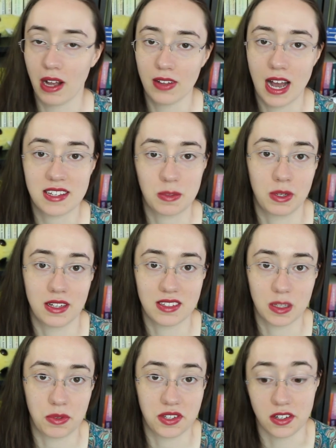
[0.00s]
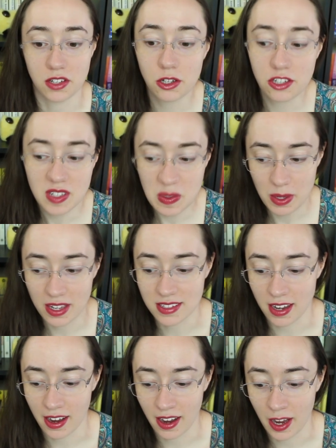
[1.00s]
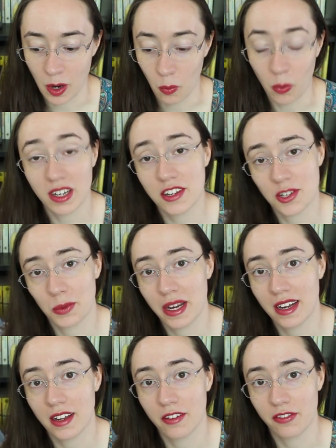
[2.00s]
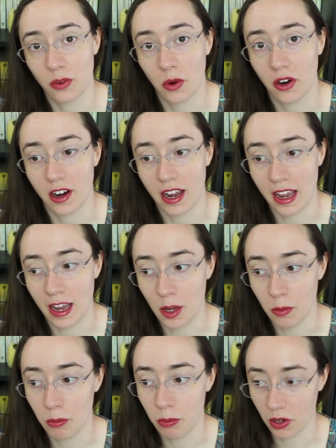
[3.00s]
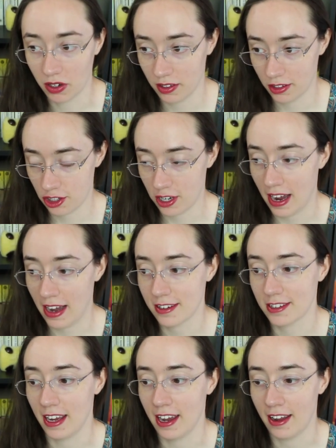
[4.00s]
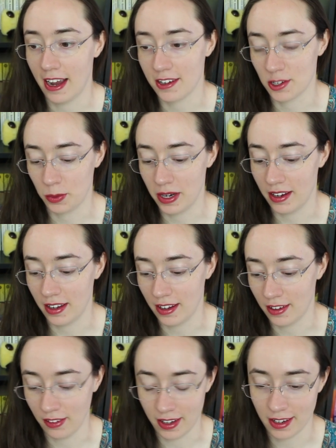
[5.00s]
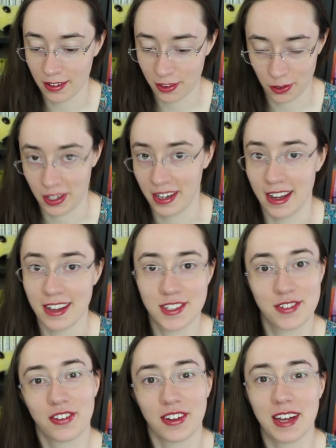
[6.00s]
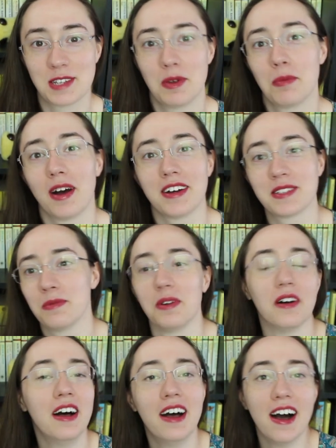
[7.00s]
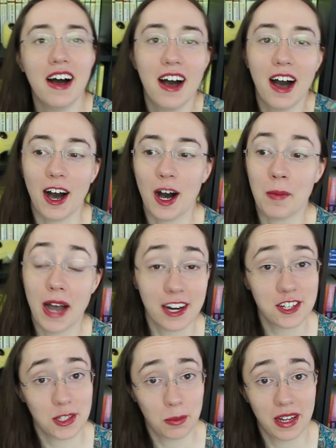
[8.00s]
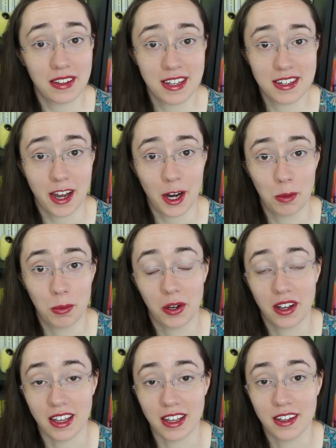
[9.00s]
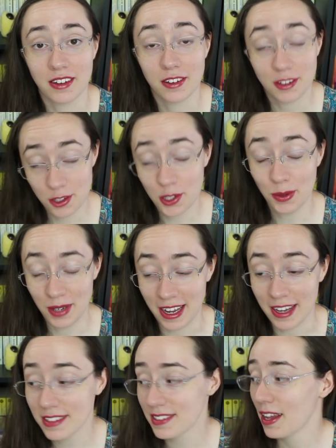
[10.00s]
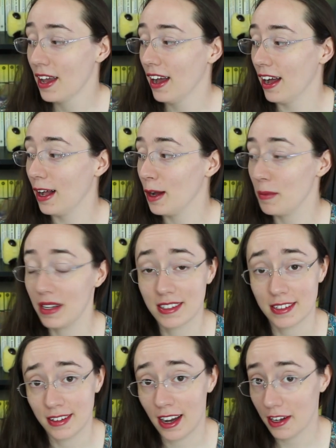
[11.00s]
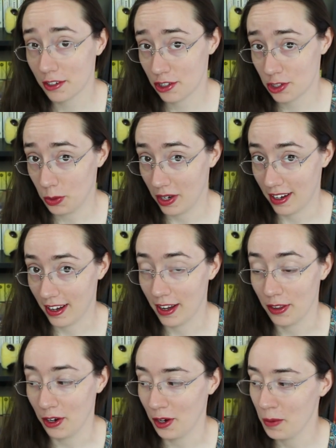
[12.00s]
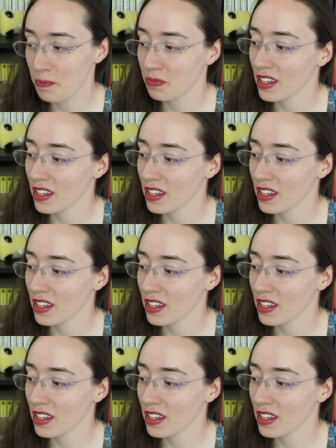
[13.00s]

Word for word: my last minute substitutions because I wanted to read it for a book chat and had to read it in like three days for that to be possible. Um, I actually read the entire book in two days. Um, it's not short either.